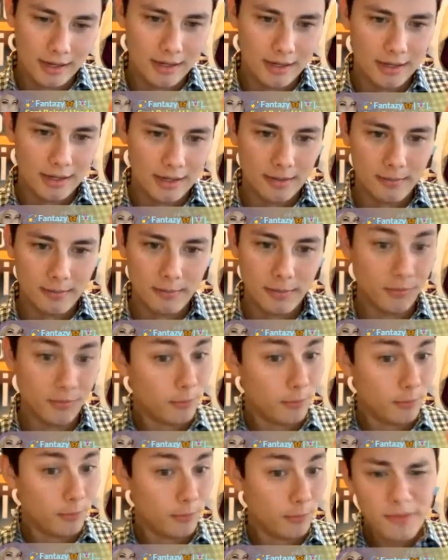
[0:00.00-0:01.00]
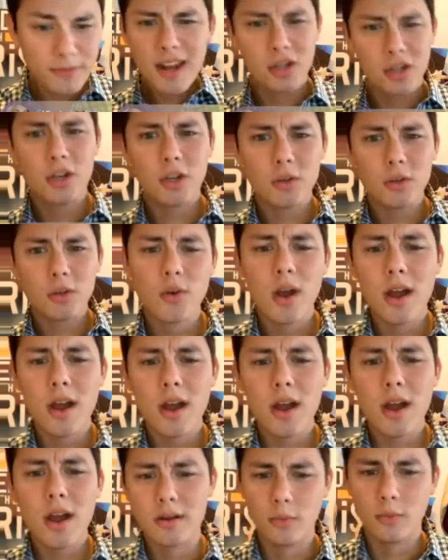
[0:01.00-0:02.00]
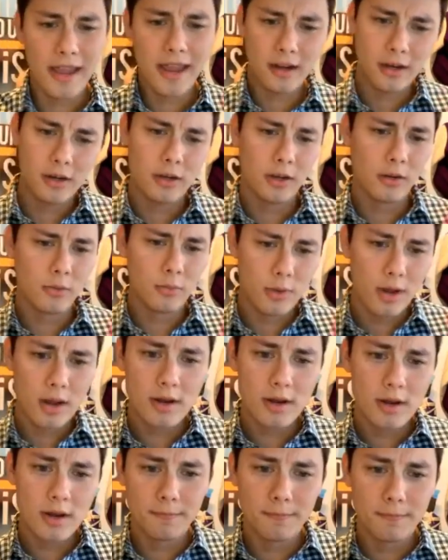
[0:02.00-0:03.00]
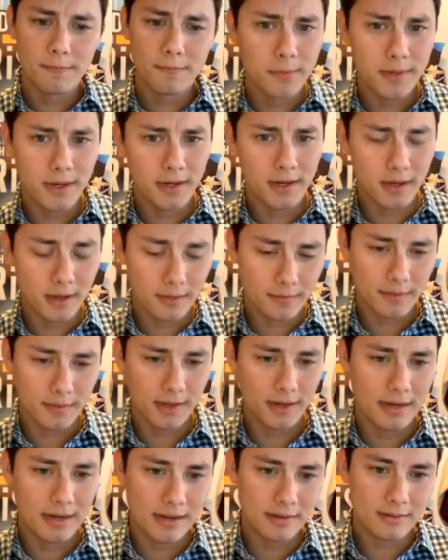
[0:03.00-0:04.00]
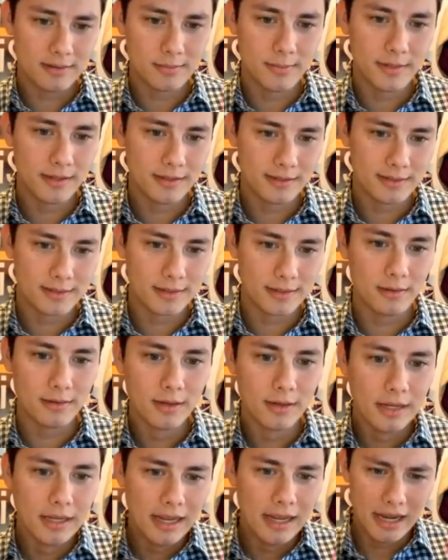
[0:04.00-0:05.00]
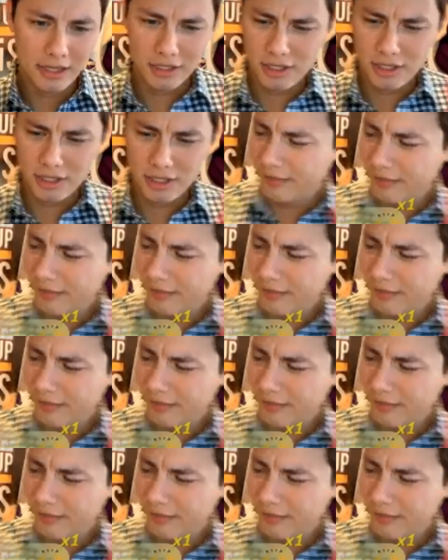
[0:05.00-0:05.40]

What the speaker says: But we've had a good run. We've had a good run of people being here for the announcement. So I should